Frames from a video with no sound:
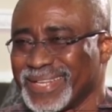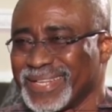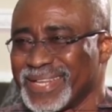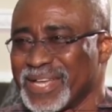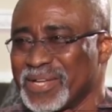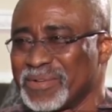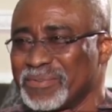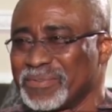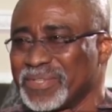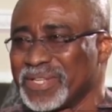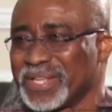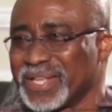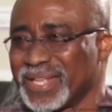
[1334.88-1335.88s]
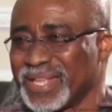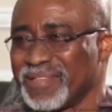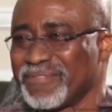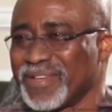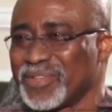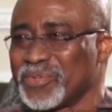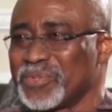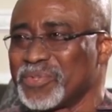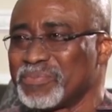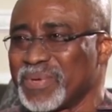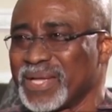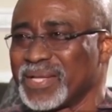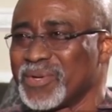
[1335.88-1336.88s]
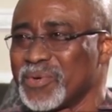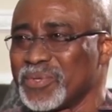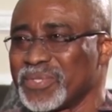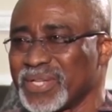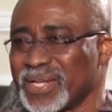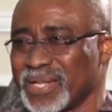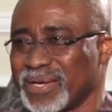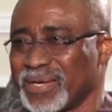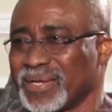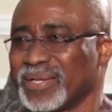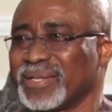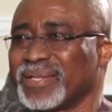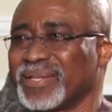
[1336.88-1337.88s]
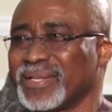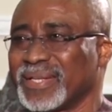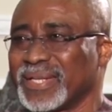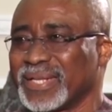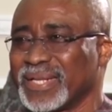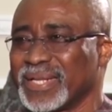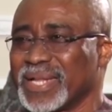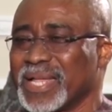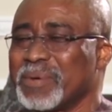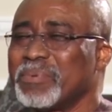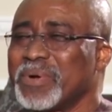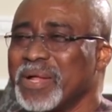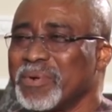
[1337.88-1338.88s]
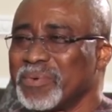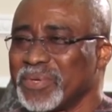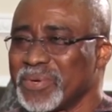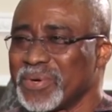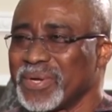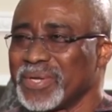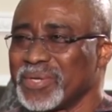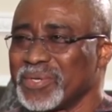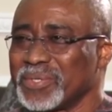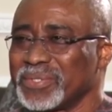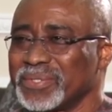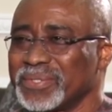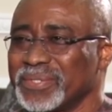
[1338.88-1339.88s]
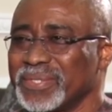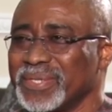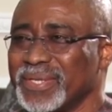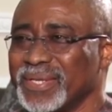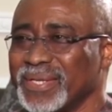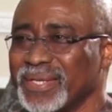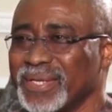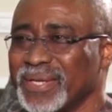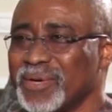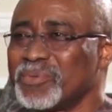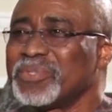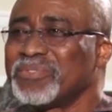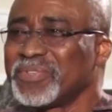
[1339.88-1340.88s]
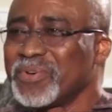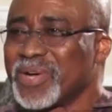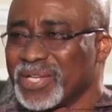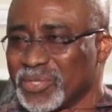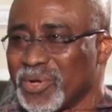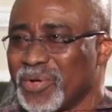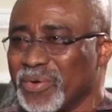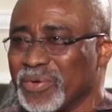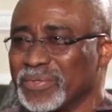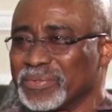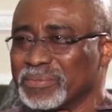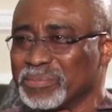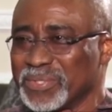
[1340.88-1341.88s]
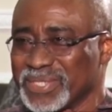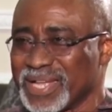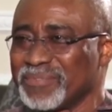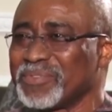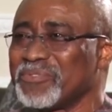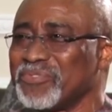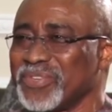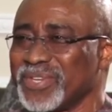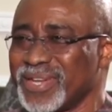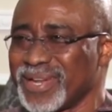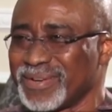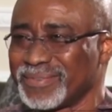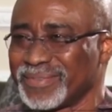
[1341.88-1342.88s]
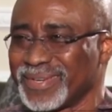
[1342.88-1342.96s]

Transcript: Now, if I use my whole salary, I probably will go only, I won't even go at all because I have to feed now.